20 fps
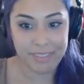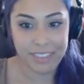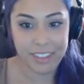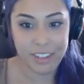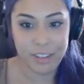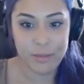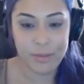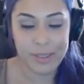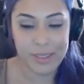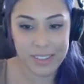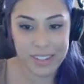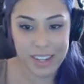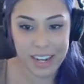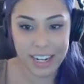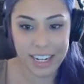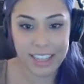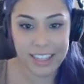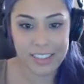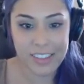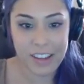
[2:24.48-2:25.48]
You've been
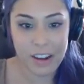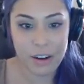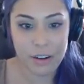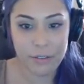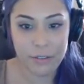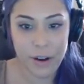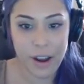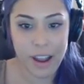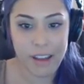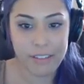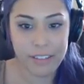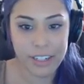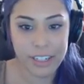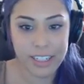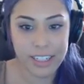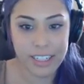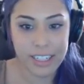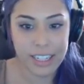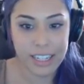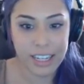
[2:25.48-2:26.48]
stuck in this era
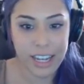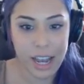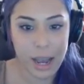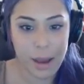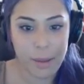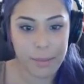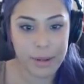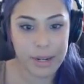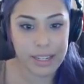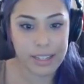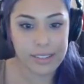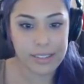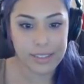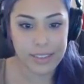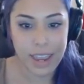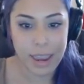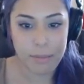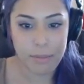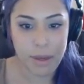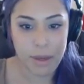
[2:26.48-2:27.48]
forever. I'm gonna
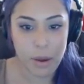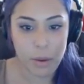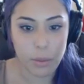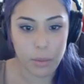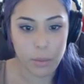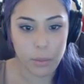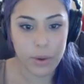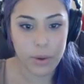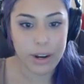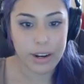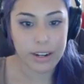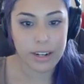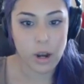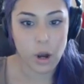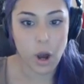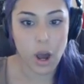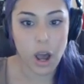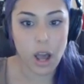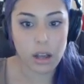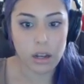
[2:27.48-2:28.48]
escape, though. We're gonna...
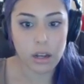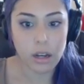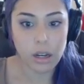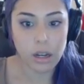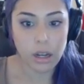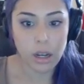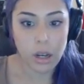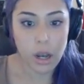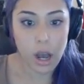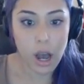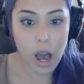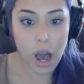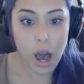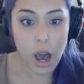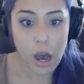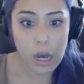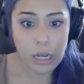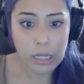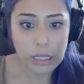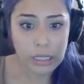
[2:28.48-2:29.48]
Oh!
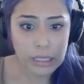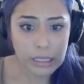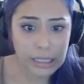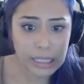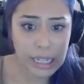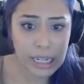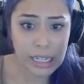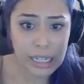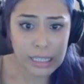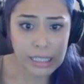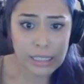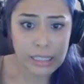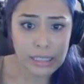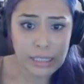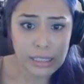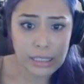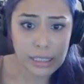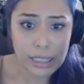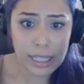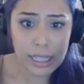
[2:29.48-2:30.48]
Oh! Oh!
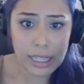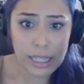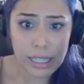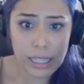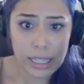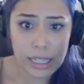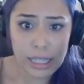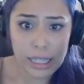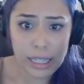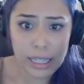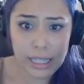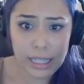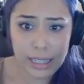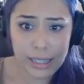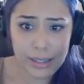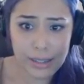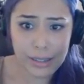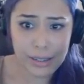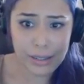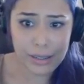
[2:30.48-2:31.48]

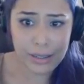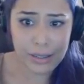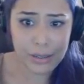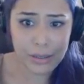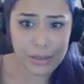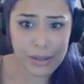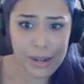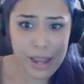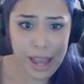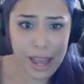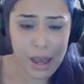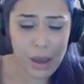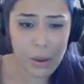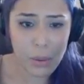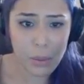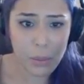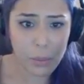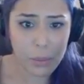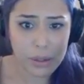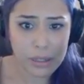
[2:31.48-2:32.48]
Ooh,
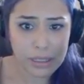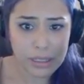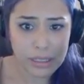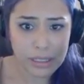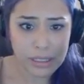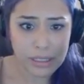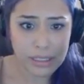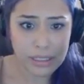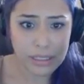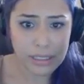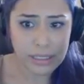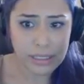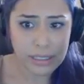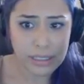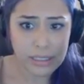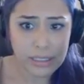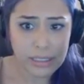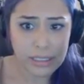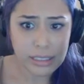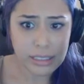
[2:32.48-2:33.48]
no!
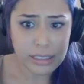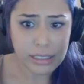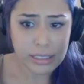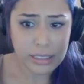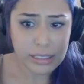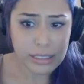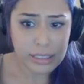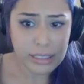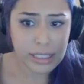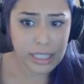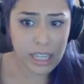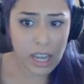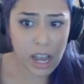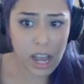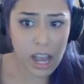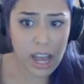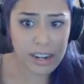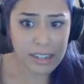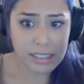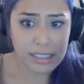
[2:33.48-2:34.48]
Is it gone?
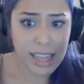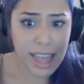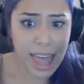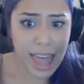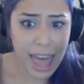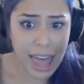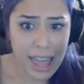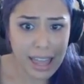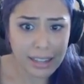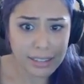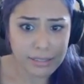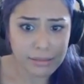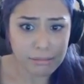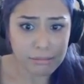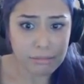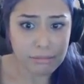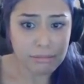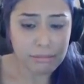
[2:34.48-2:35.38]
Ah!